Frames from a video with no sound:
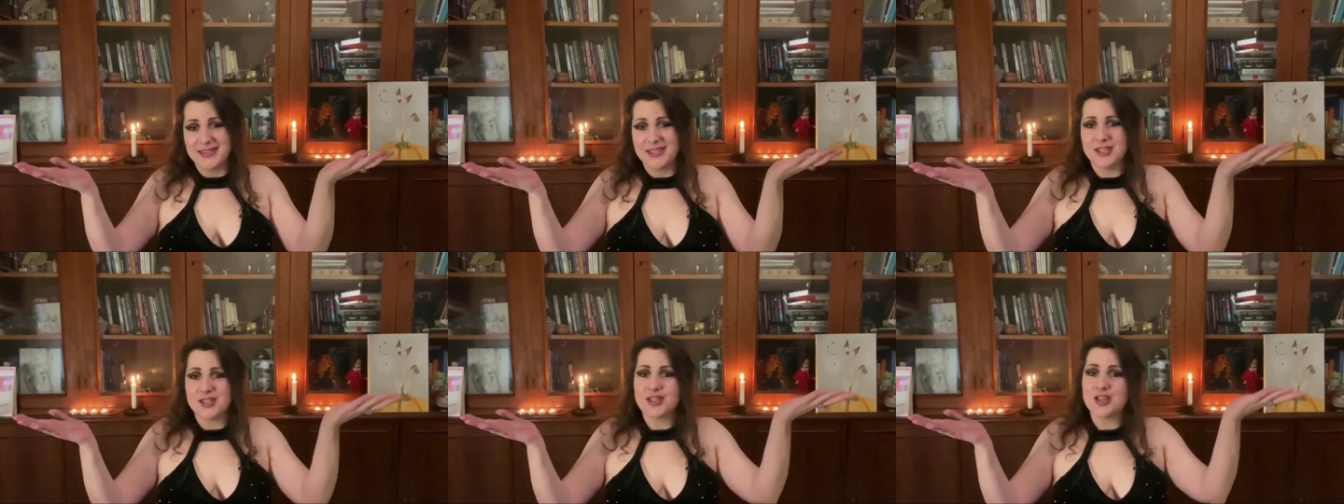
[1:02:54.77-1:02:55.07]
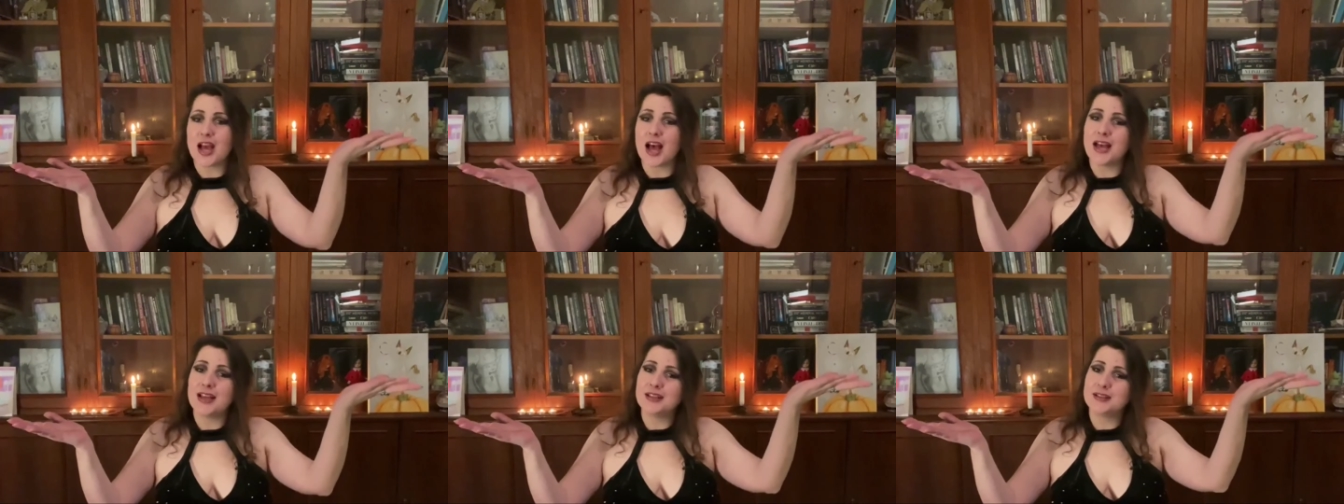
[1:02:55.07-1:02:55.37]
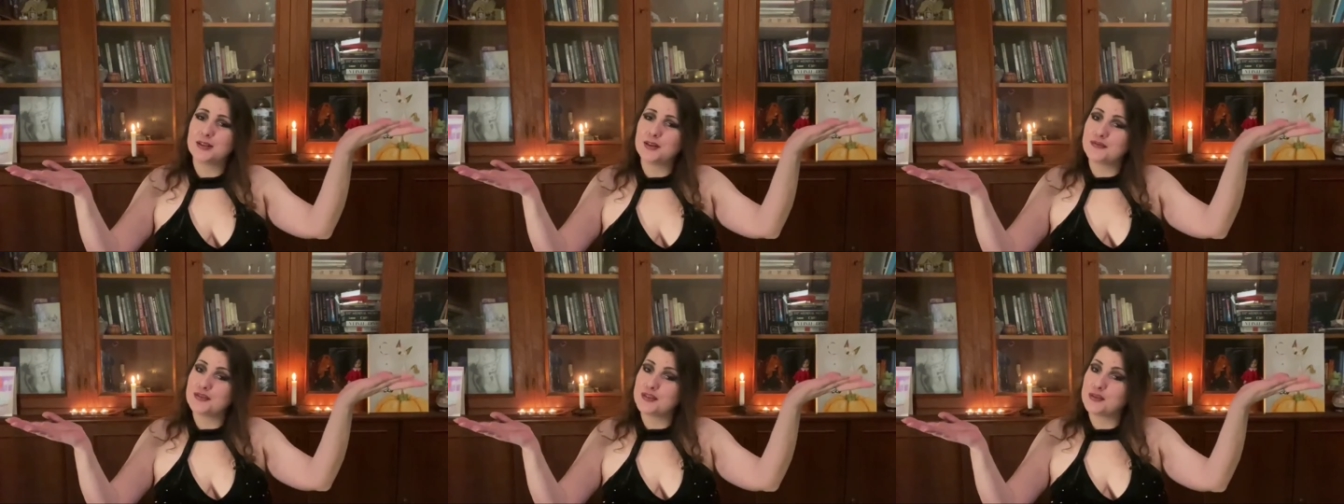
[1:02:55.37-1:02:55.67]
the
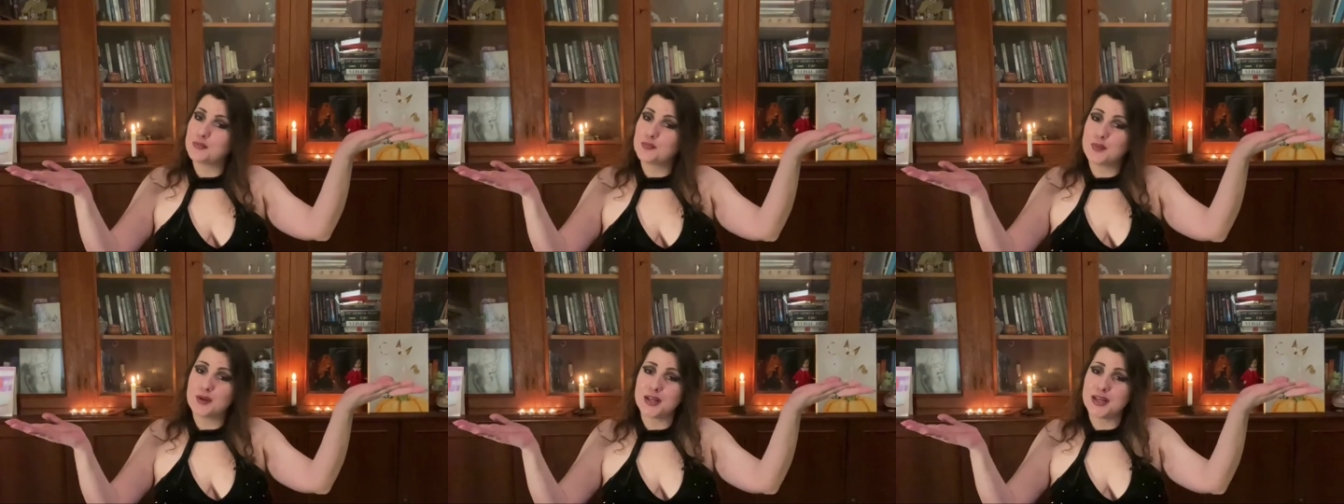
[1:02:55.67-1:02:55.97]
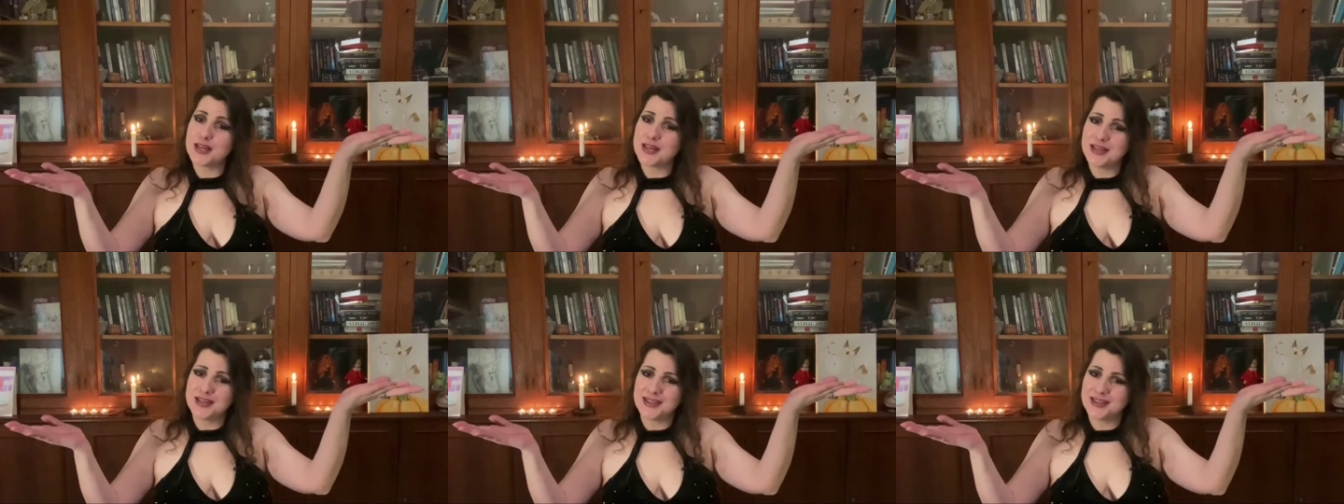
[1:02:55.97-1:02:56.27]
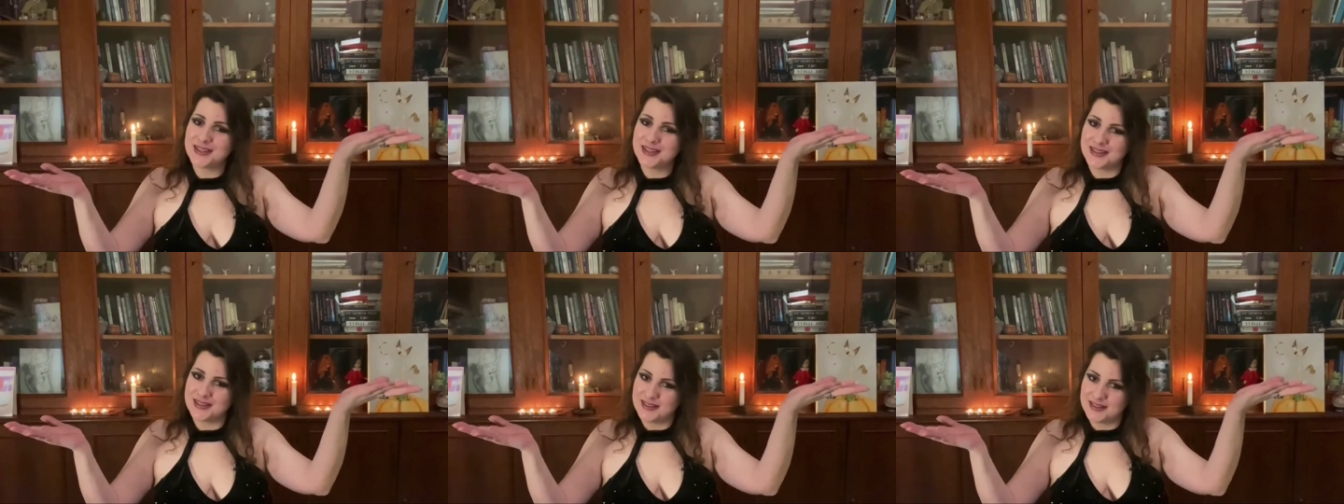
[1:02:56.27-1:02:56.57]
child of
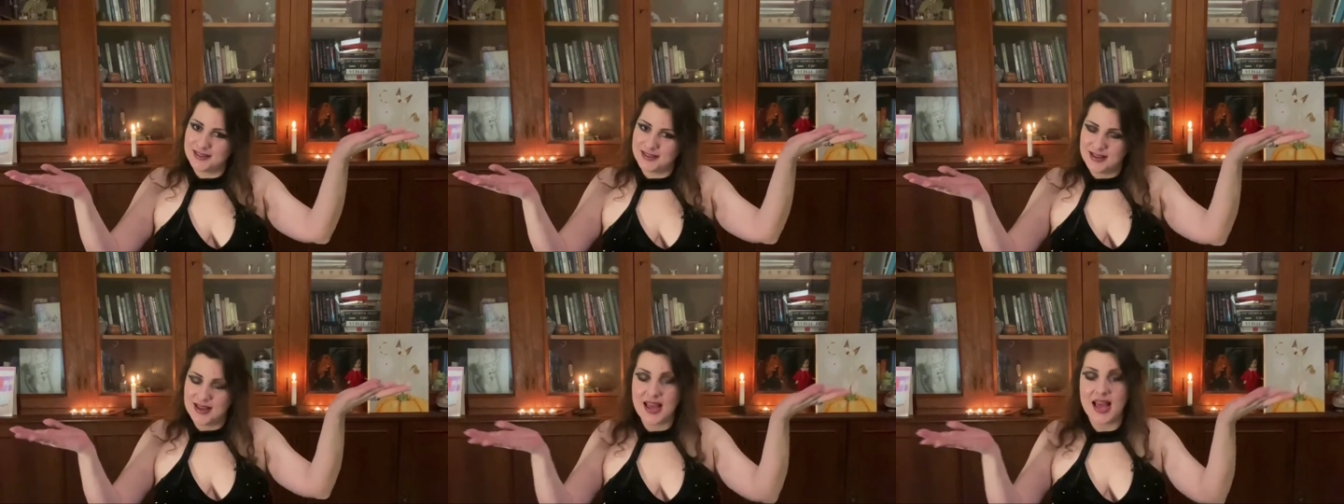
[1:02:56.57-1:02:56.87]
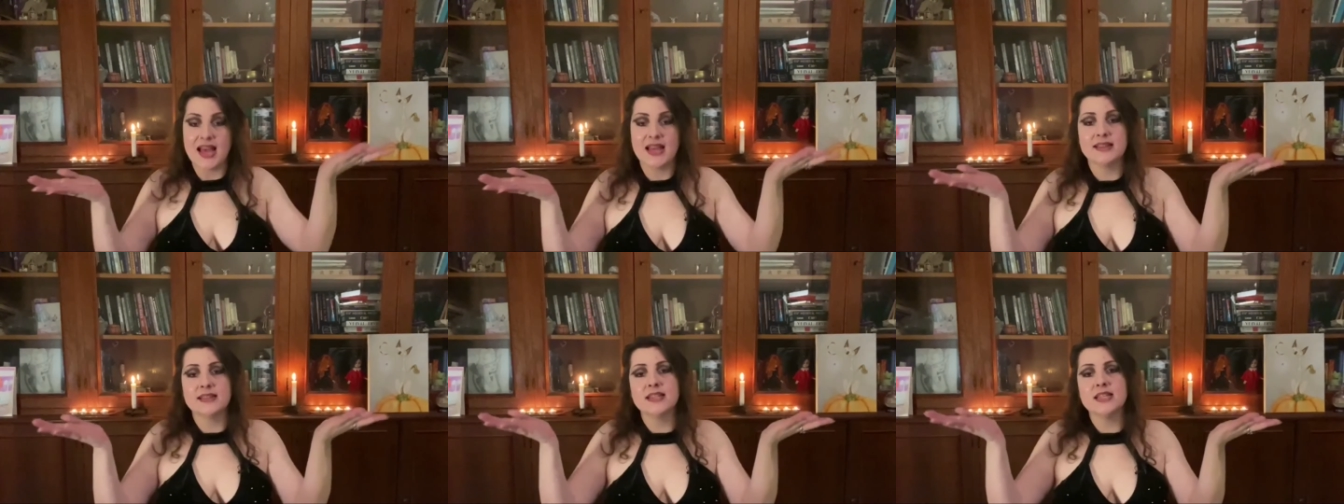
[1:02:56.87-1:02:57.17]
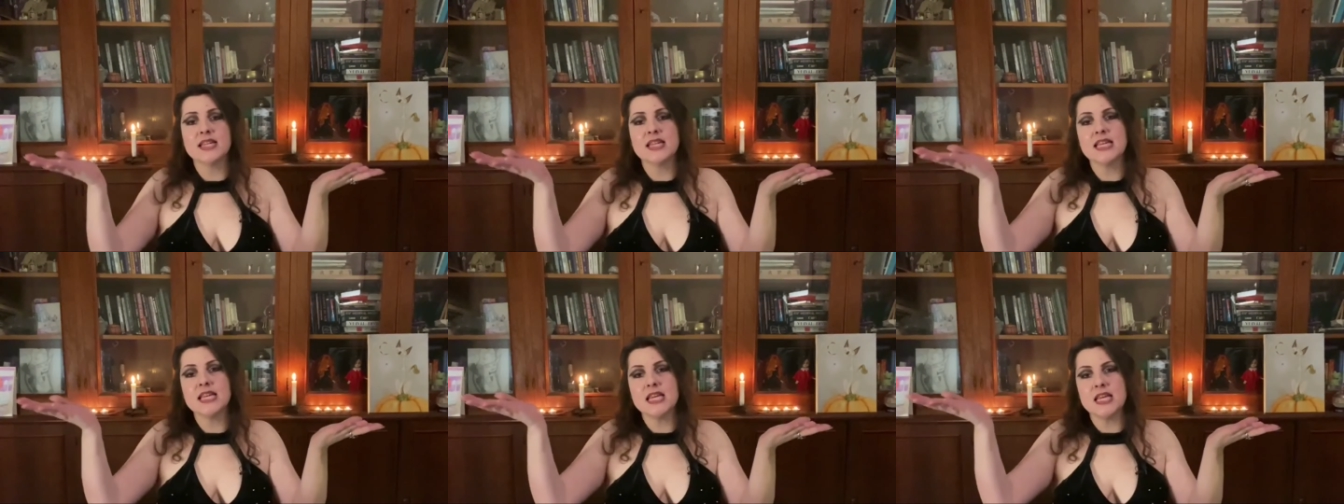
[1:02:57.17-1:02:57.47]
spring and
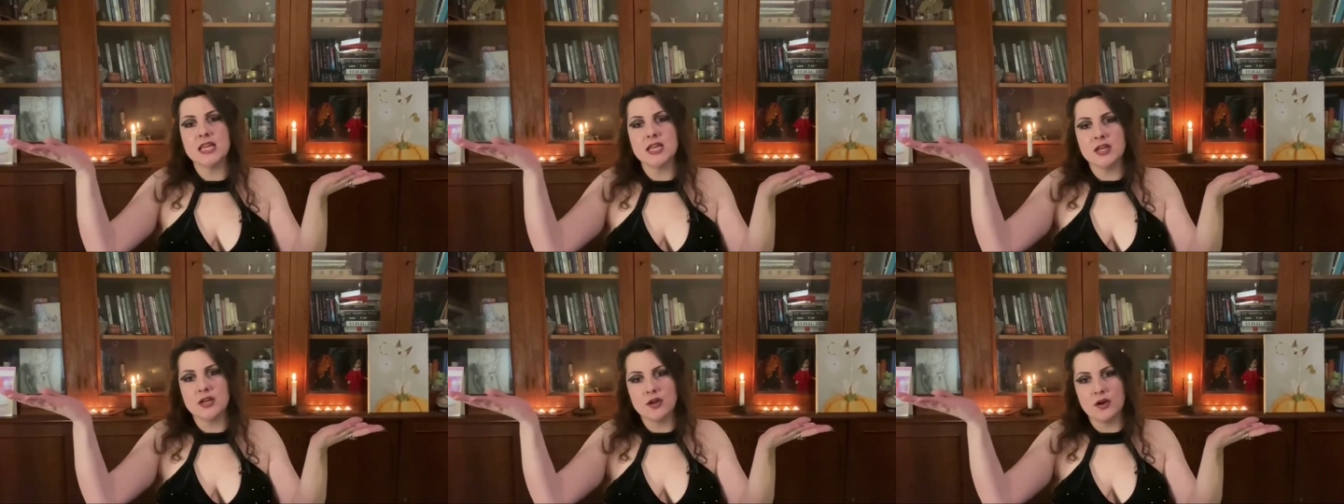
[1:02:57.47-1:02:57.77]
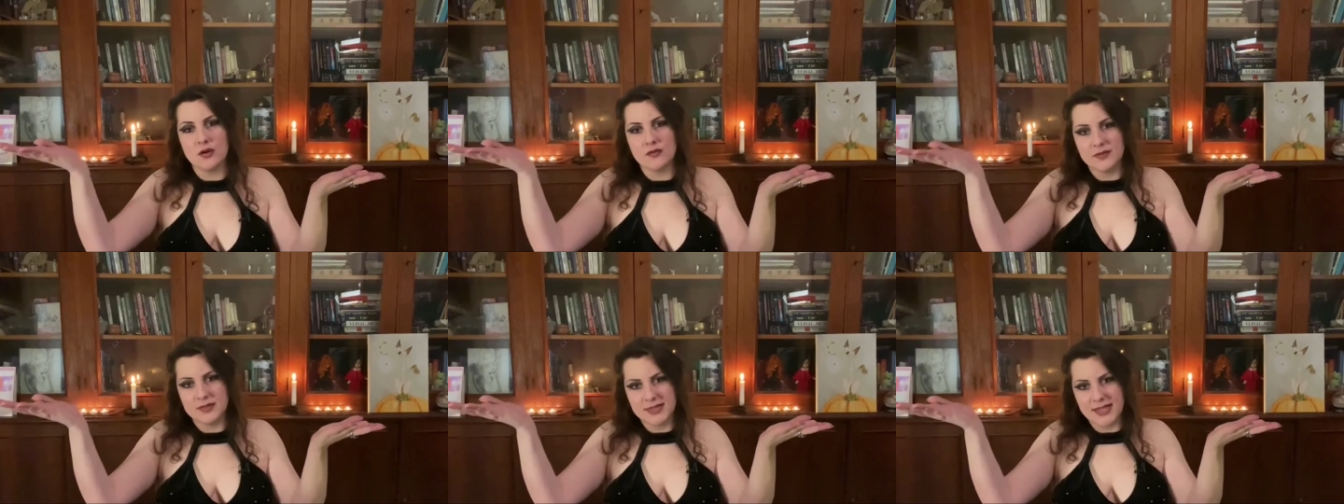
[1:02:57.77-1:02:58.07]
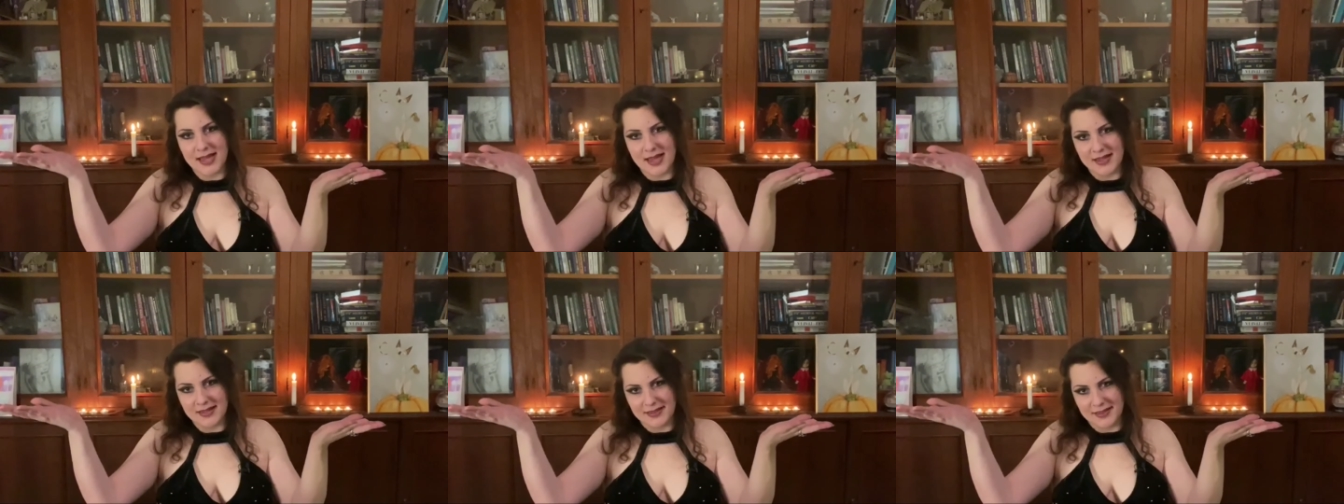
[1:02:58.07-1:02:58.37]
the king of
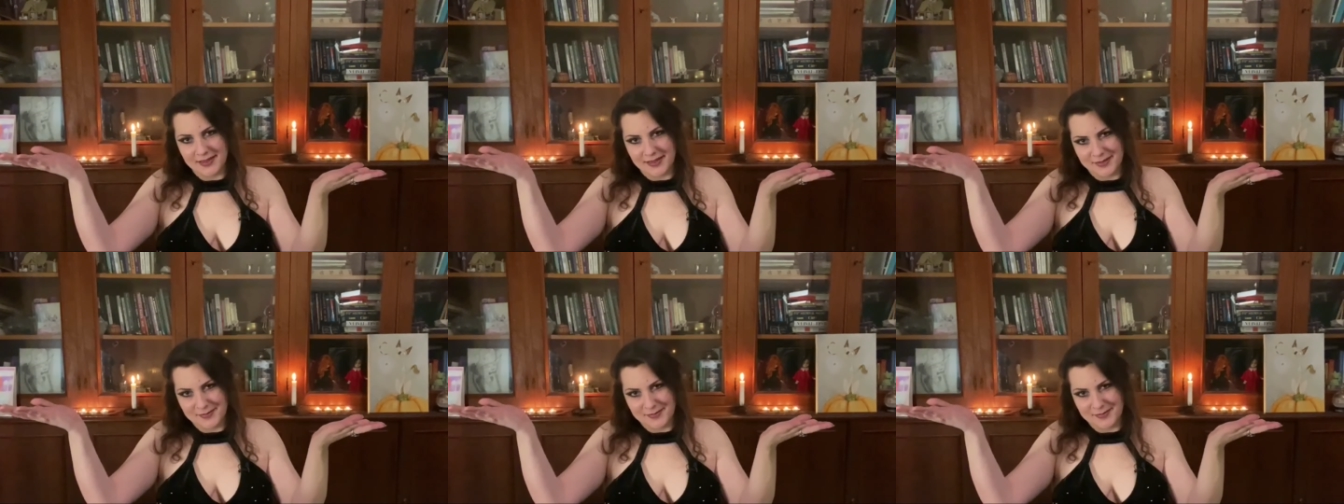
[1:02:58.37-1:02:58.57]
death.